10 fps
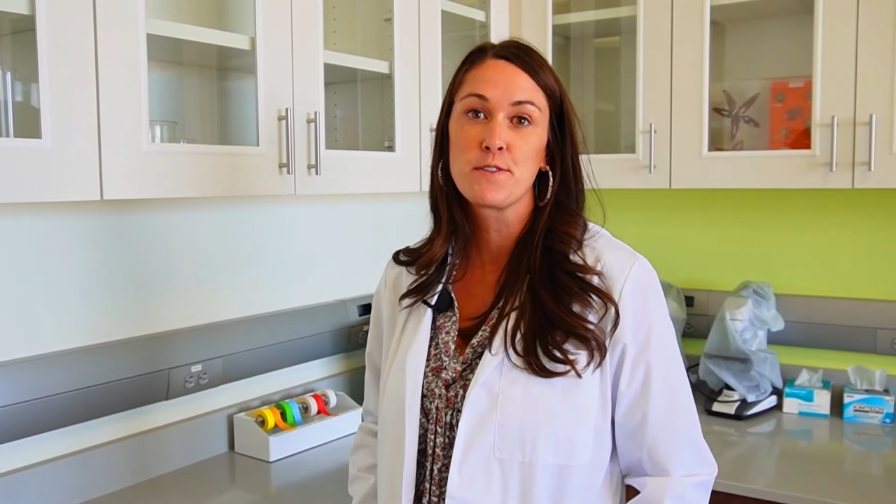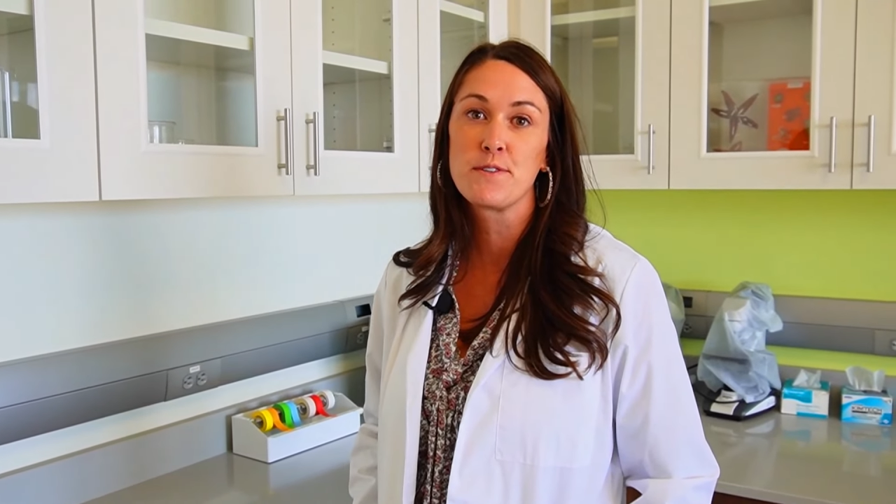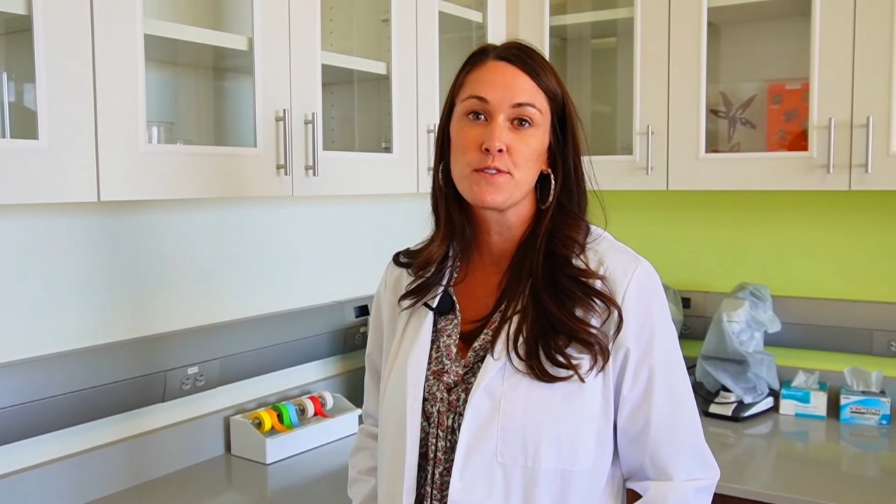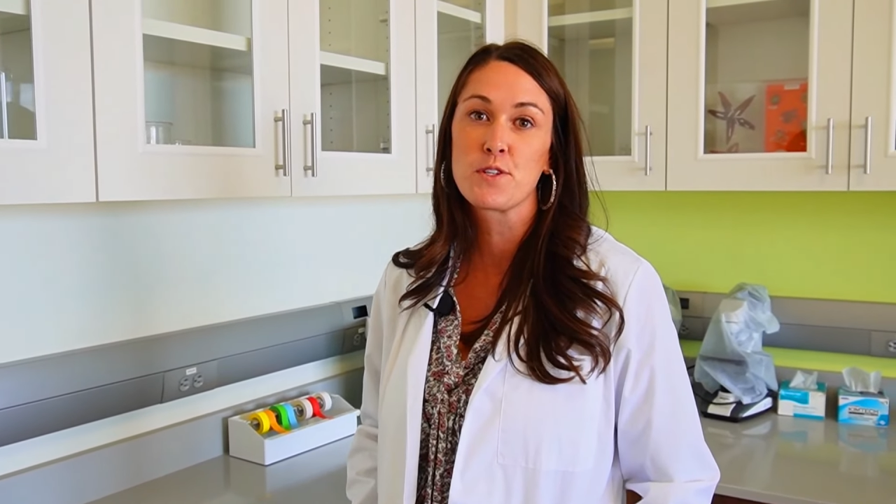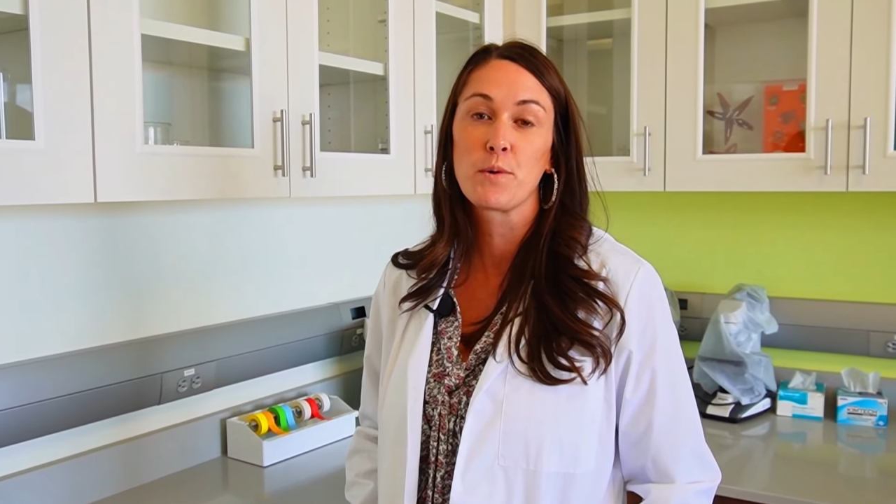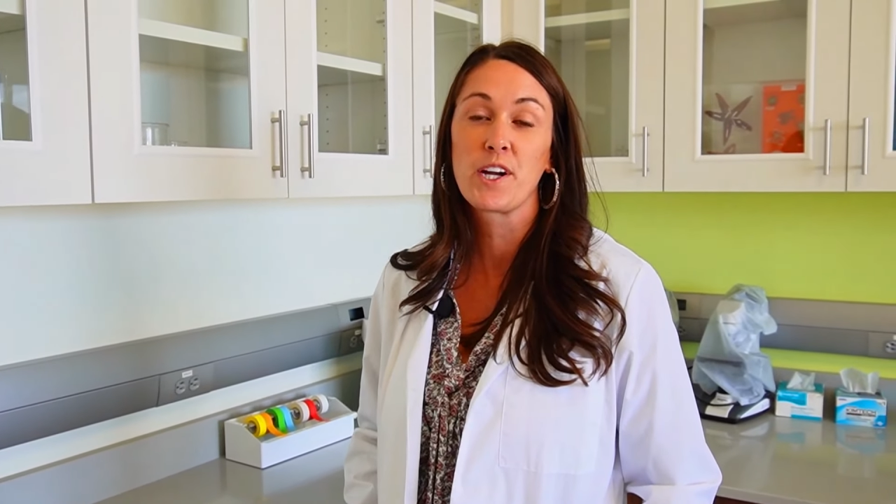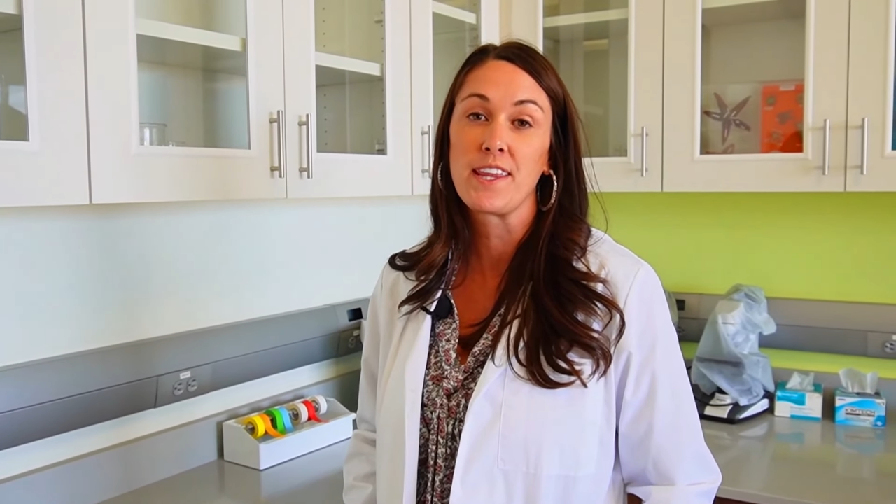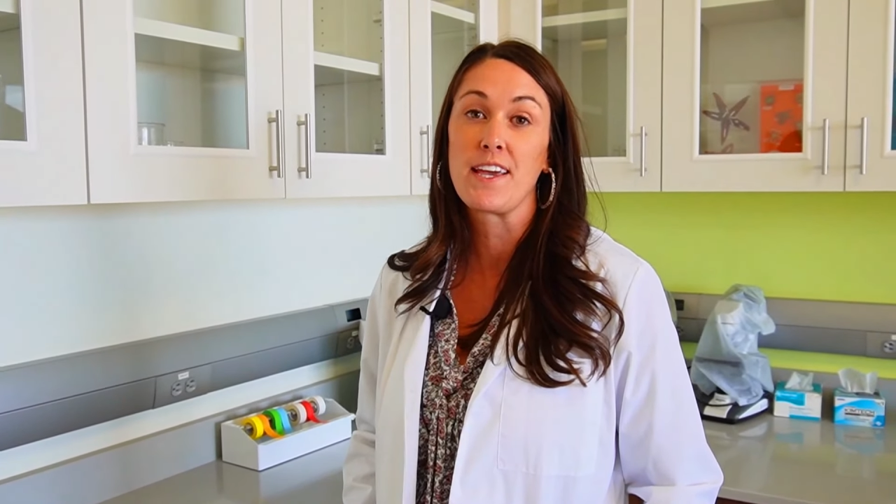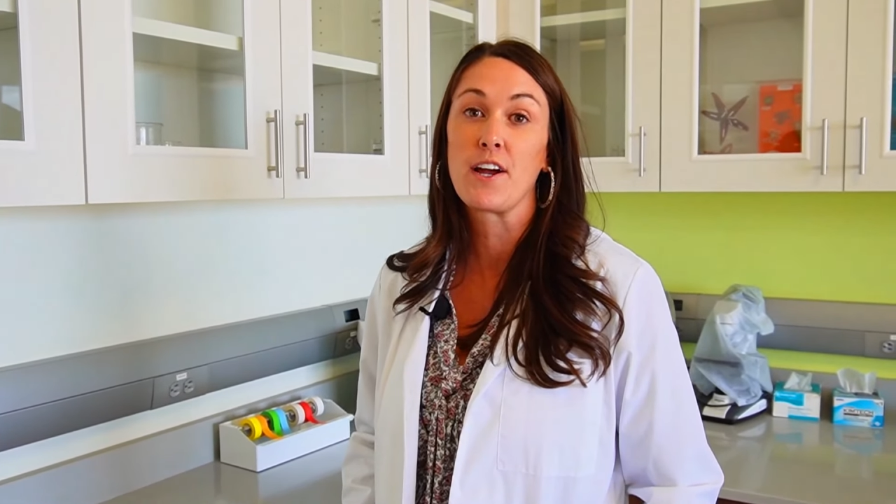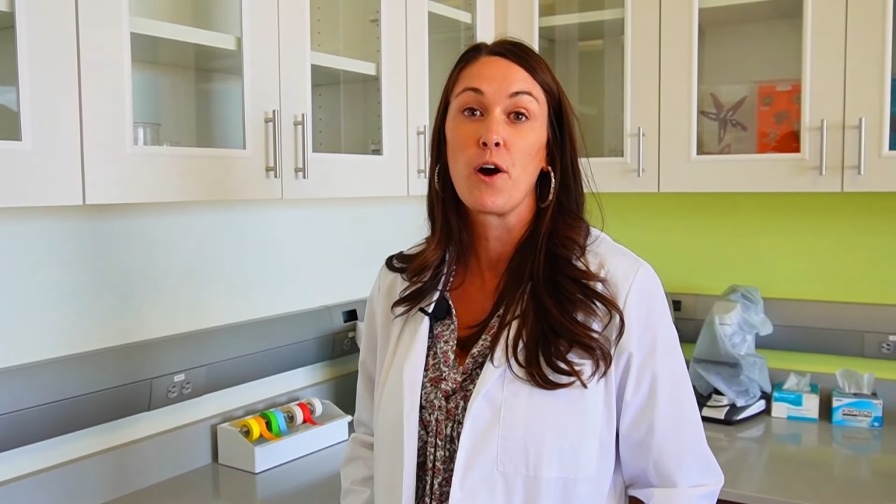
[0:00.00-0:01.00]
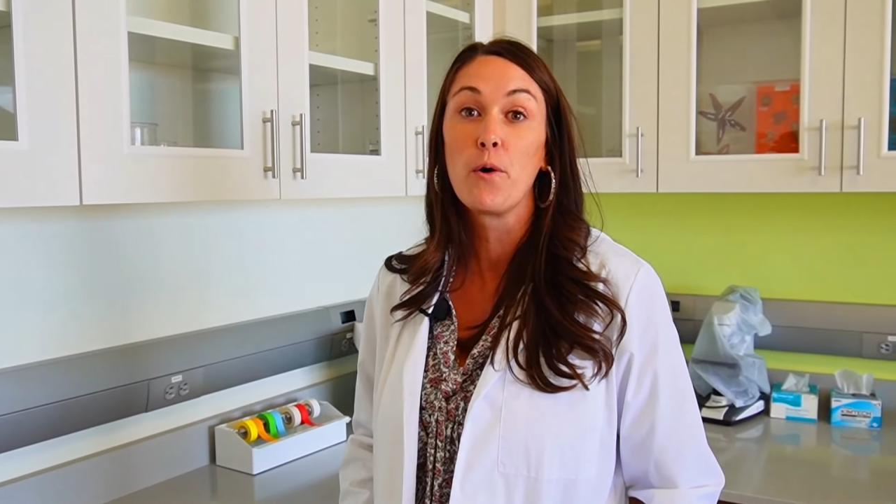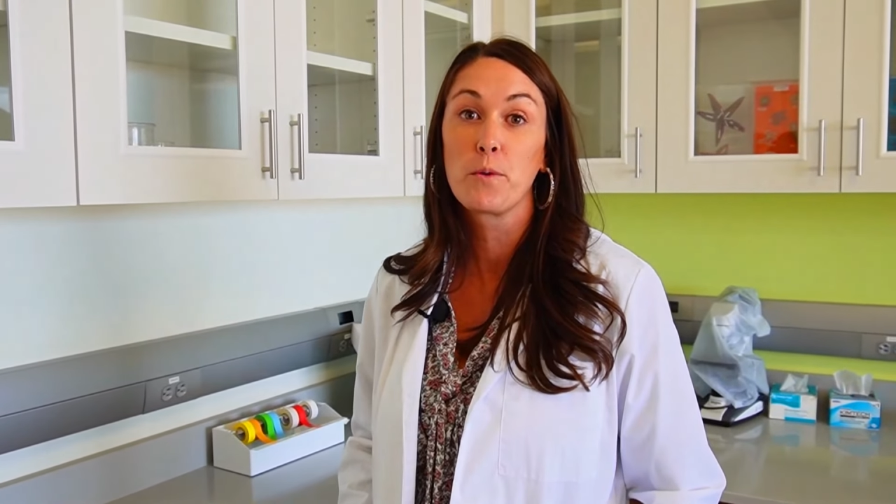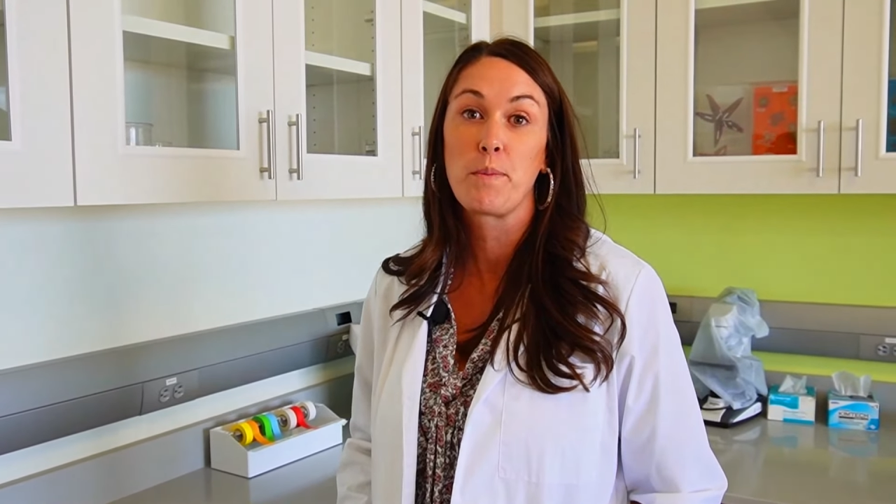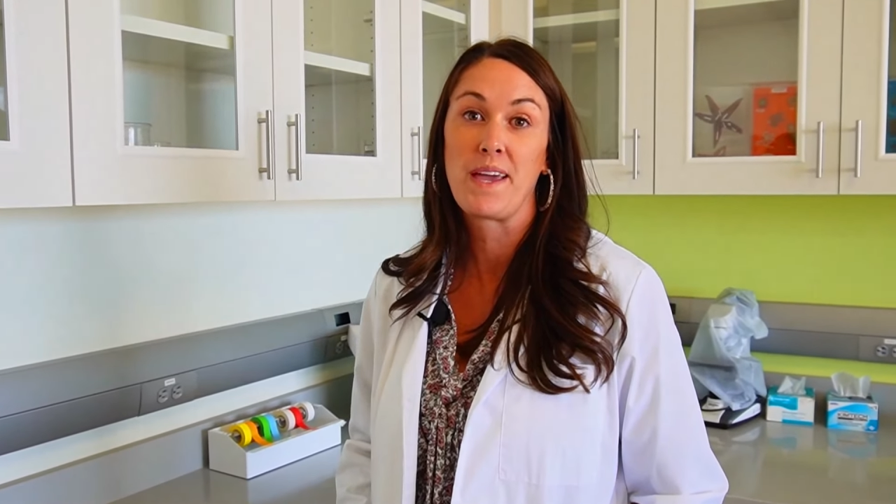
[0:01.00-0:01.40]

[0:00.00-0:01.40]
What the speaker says: students to work at their own